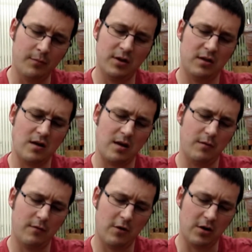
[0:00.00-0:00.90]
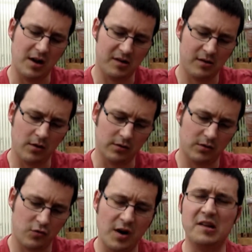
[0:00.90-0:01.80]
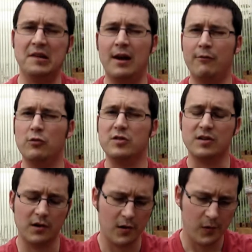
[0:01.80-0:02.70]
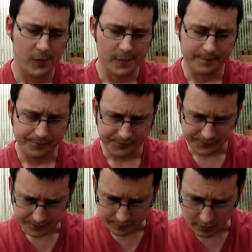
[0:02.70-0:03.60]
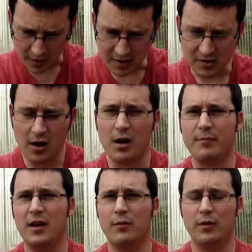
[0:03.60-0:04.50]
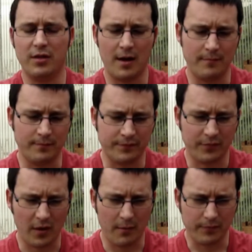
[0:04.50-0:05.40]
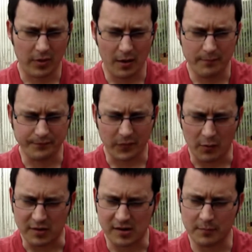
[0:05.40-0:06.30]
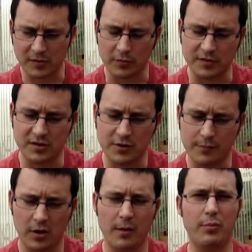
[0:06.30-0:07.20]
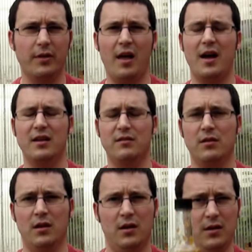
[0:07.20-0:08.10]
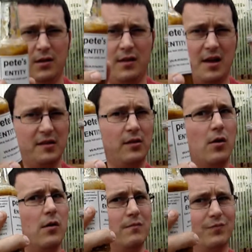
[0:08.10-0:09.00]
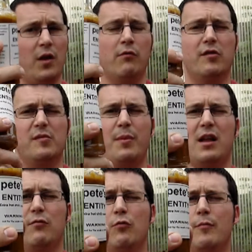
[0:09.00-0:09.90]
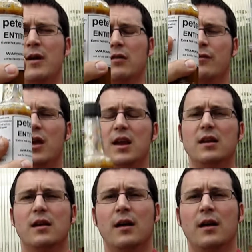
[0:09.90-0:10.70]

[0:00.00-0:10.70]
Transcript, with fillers: I mean, don't get me wrong, it's not crazy levels. It's not up there with um, with some sausage you can buy, but that that's got a respectable amount of heat.